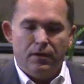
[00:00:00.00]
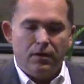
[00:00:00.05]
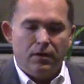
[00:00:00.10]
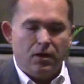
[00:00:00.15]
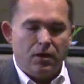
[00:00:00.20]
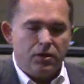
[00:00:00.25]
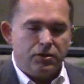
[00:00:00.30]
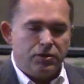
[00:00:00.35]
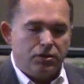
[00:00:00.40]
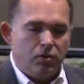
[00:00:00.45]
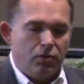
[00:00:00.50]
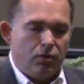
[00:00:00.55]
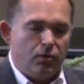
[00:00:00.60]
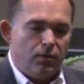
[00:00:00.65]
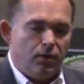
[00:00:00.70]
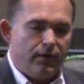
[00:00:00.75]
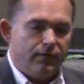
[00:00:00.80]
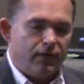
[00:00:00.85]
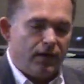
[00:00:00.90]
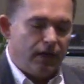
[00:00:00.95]
Also in
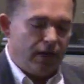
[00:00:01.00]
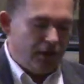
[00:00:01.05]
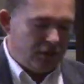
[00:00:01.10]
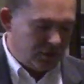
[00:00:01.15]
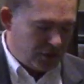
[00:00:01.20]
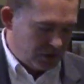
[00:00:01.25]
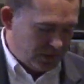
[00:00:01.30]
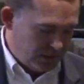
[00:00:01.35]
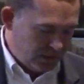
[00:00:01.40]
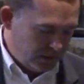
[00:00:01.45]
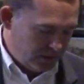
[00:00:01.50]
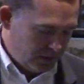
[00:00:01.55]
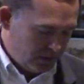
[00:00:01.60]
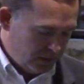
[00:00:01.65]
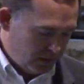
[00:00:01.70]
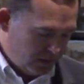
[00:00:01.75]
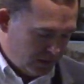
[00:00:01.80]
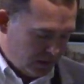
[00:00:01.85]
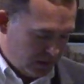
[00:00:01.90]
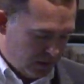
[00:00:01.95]
Revelation
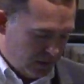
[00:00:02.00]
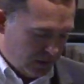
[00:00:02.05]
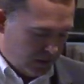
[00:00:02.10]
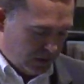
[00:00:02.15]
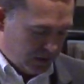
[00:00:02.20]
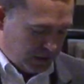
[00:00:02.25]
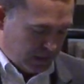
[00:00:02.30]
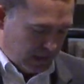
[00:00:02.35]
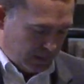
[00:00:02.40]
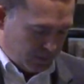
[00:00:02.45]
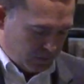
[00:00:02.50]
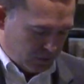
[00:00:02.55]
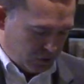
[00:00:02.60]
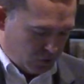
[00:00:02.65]
chapter